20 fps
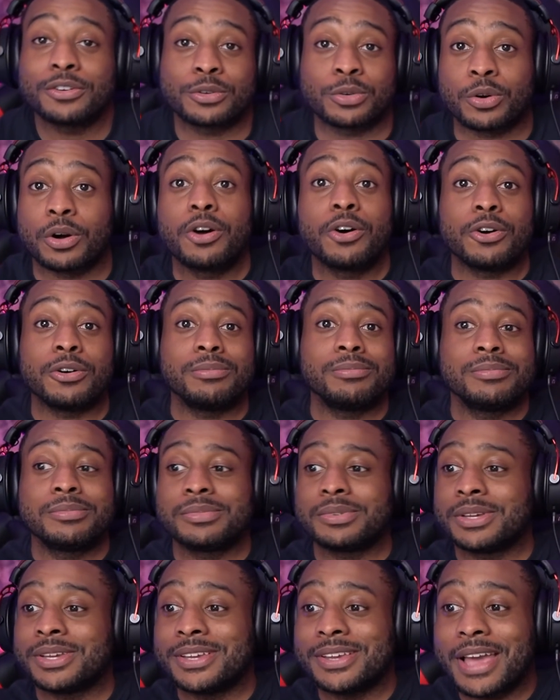
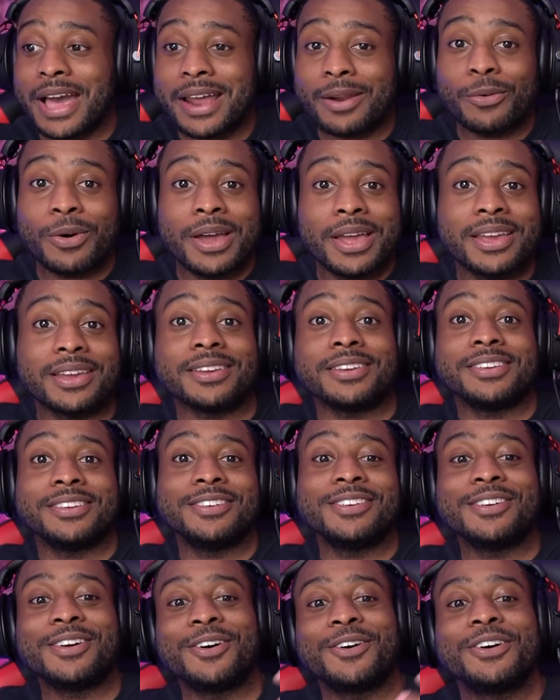Chrome, he got away.
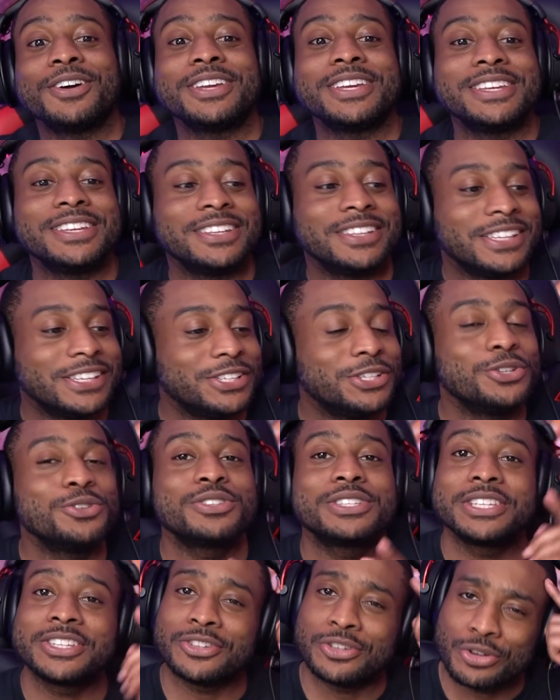You know, he
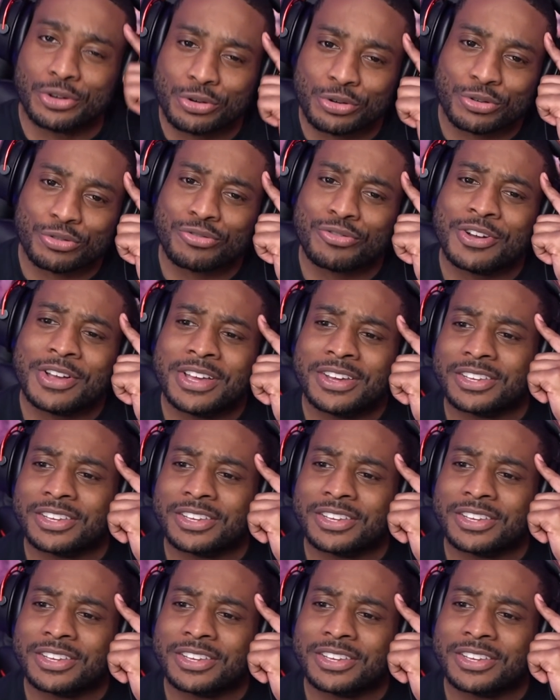used his noodle.